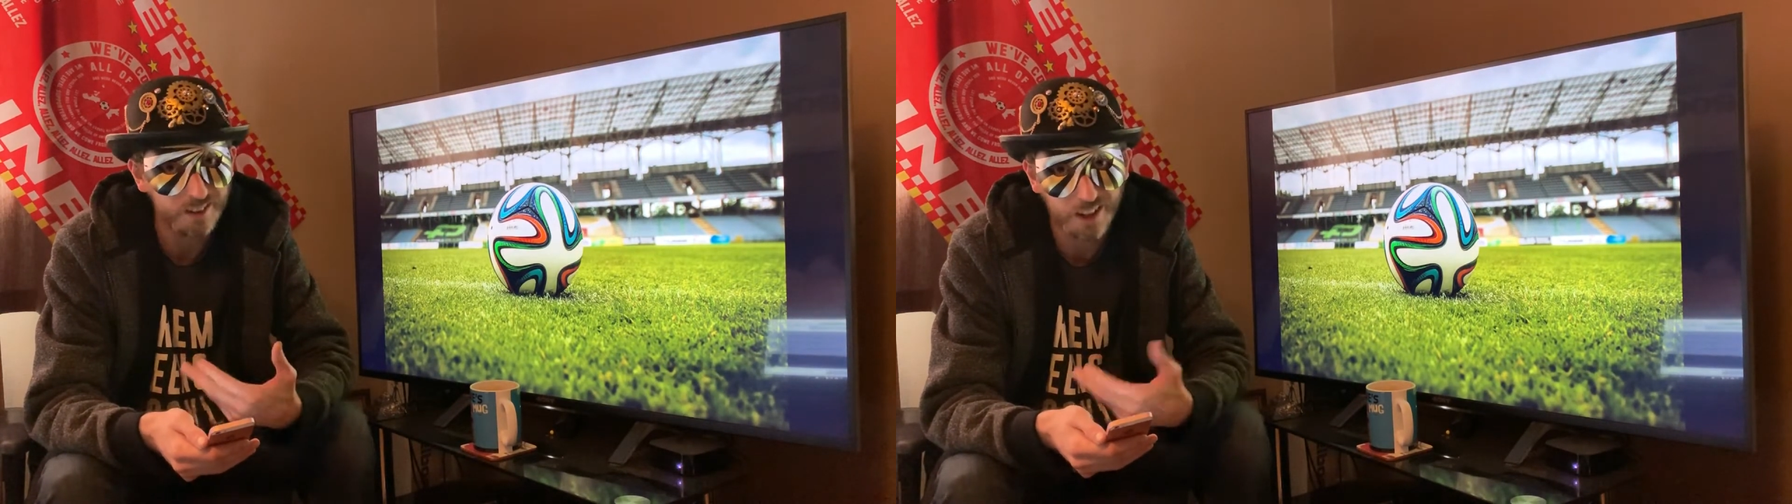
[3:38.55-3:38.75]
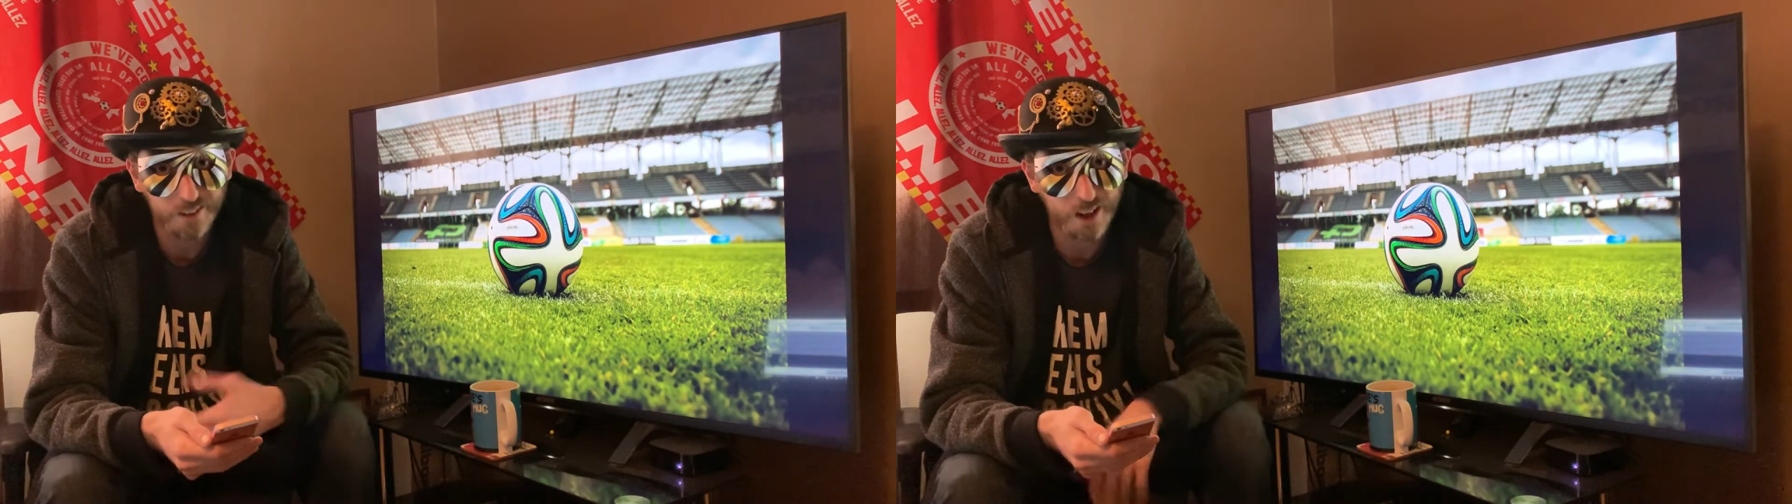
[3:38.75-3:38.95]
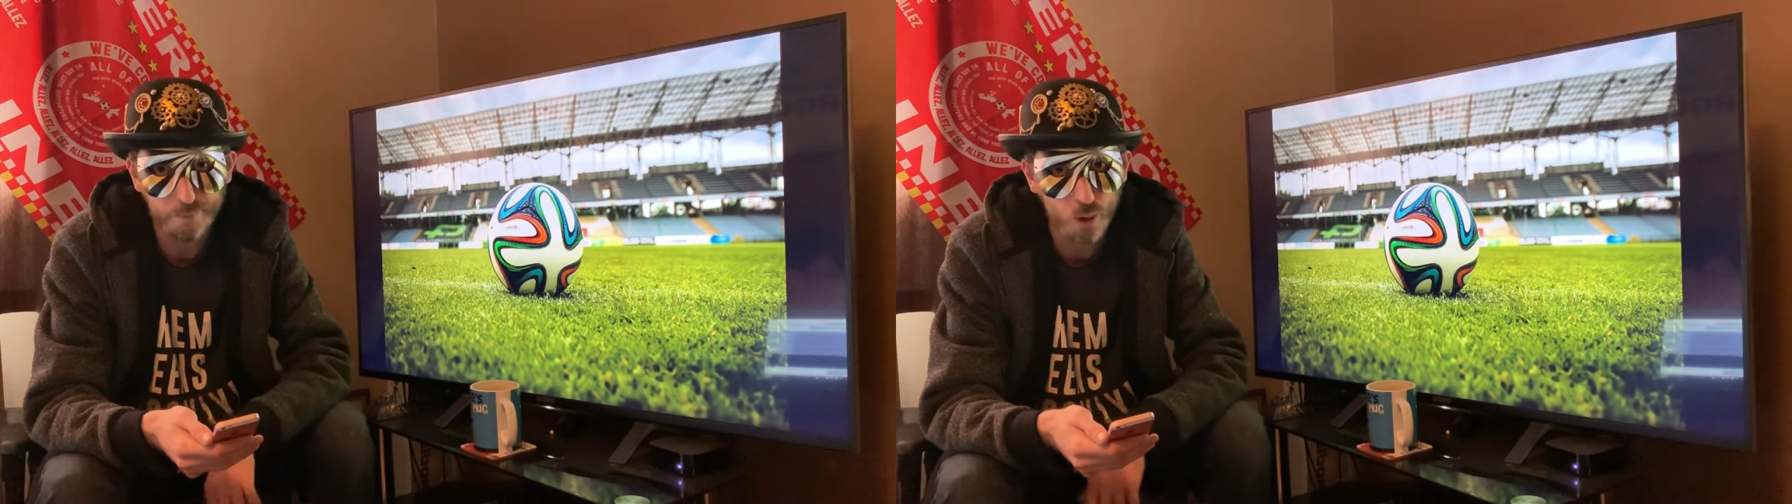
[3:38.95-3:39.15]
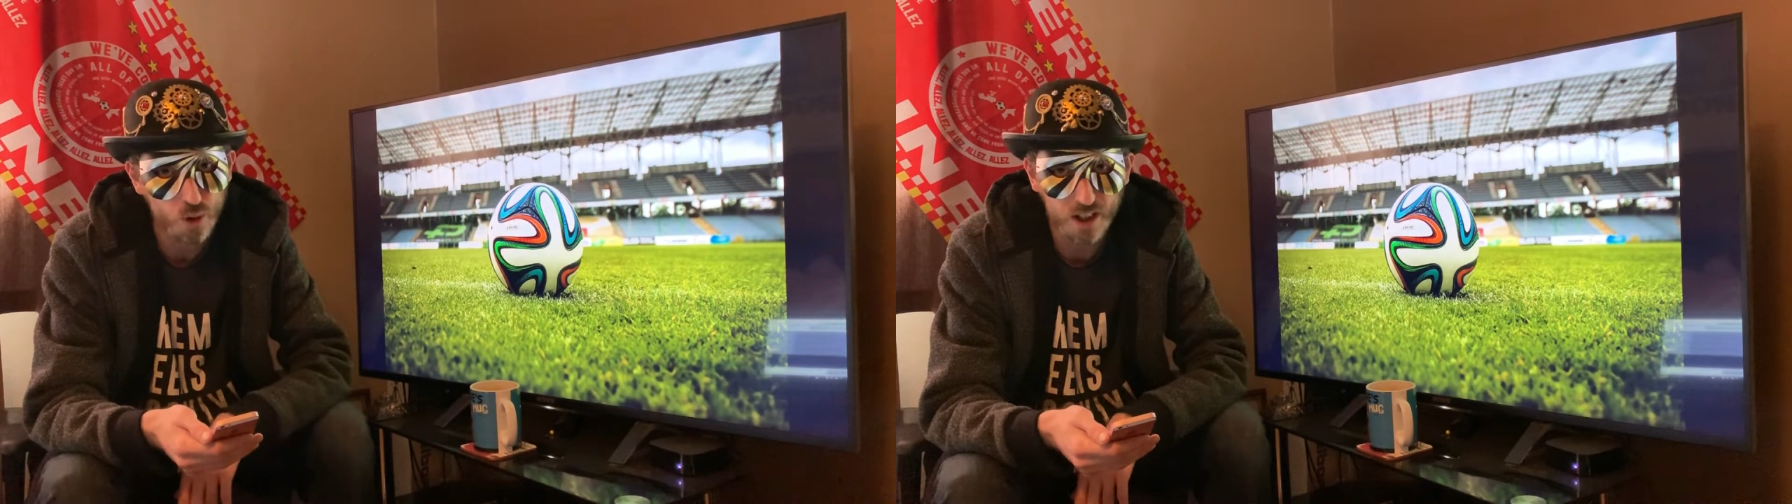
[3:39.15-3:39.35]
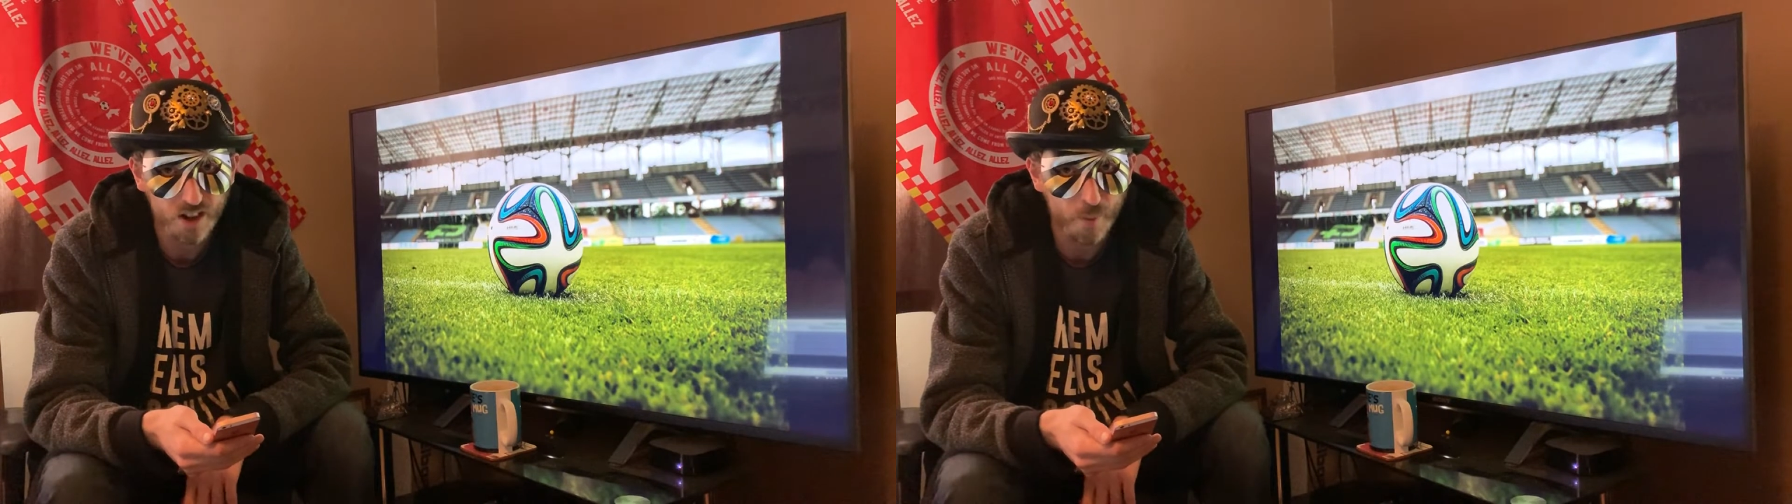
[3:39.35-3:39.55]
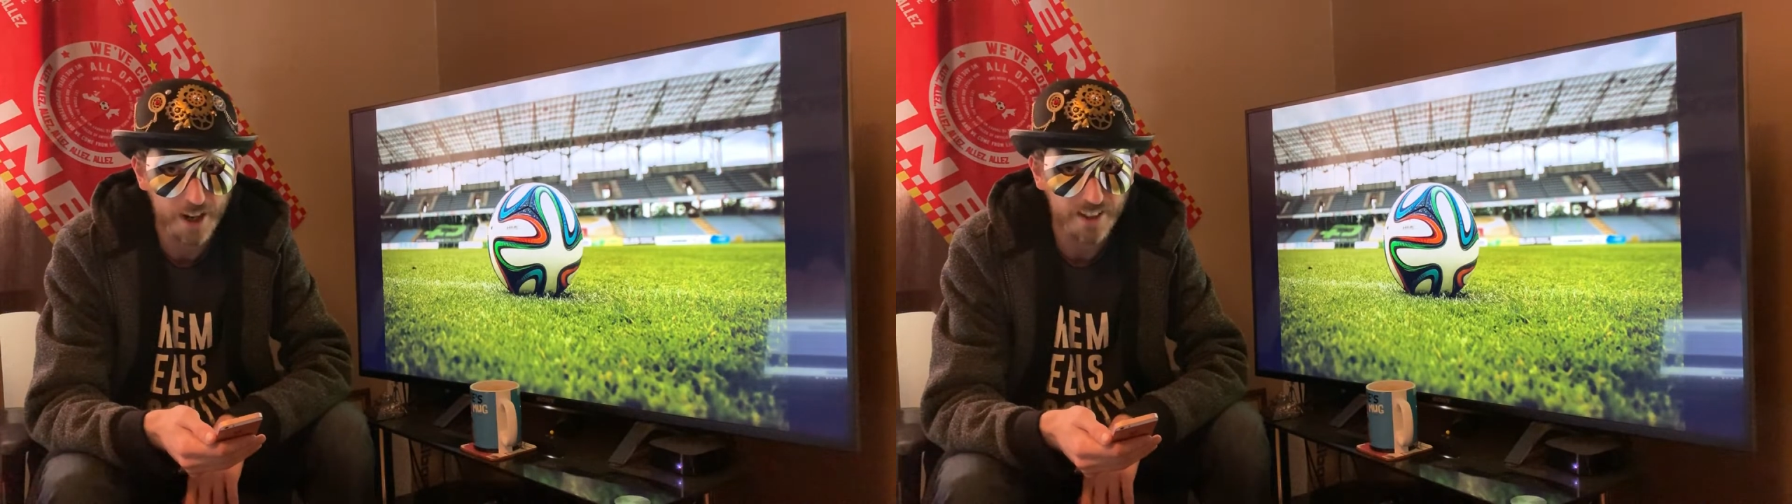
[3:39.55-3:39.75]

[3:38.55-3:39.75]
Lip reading: and most of the time